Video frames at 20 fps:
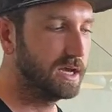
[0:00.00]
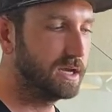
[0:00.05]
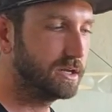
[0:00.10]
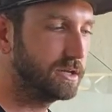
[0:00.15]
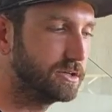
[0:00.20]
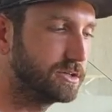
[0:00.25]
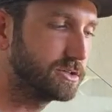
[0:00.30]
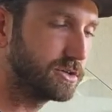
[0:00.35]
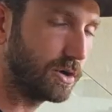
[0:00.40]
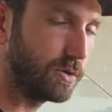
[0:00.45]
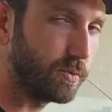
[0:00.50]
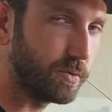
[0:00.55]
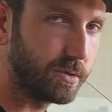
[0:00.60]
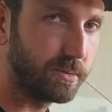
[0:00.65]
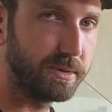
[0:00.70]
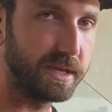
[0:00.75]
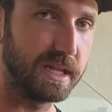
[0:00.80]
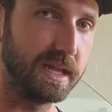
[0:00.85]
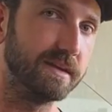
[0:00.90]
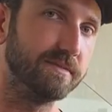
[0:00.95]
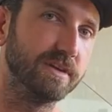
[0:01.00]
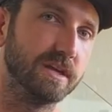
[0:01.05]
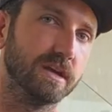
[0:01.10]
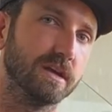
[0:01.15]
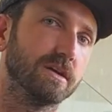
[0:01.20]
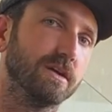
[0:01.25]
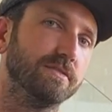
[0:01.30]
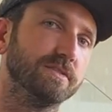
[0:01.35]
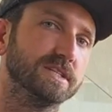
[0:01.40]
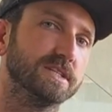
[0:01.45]
You don't want to be leaving your
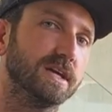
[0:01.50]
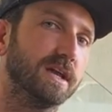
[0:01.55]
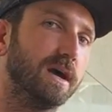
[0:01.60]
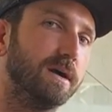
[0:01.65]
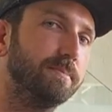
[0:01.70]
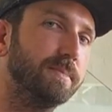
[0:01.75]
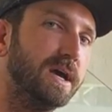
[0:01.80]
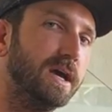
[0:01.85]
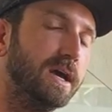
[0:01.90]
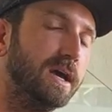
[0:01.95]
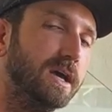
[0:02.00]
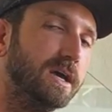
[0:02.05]
coffee setup.